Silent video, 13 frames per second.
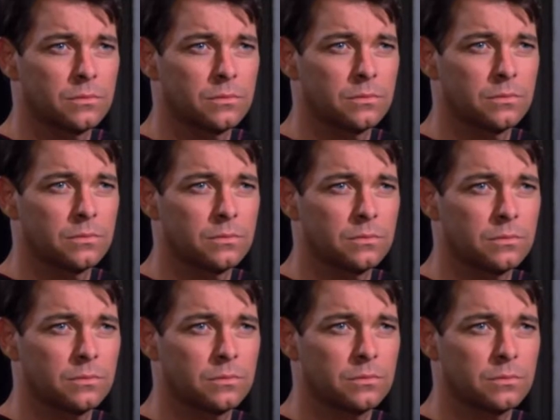
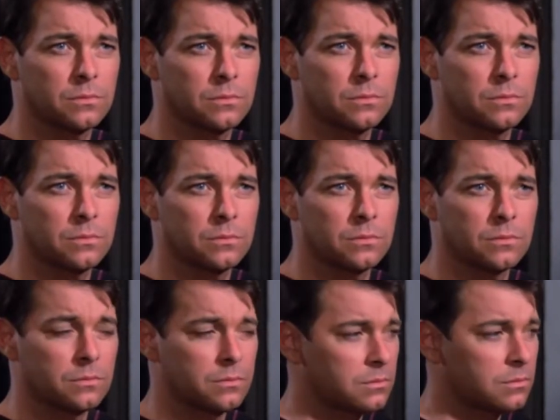
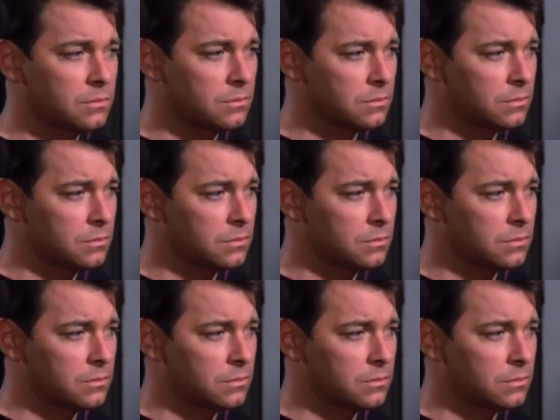(not speaking)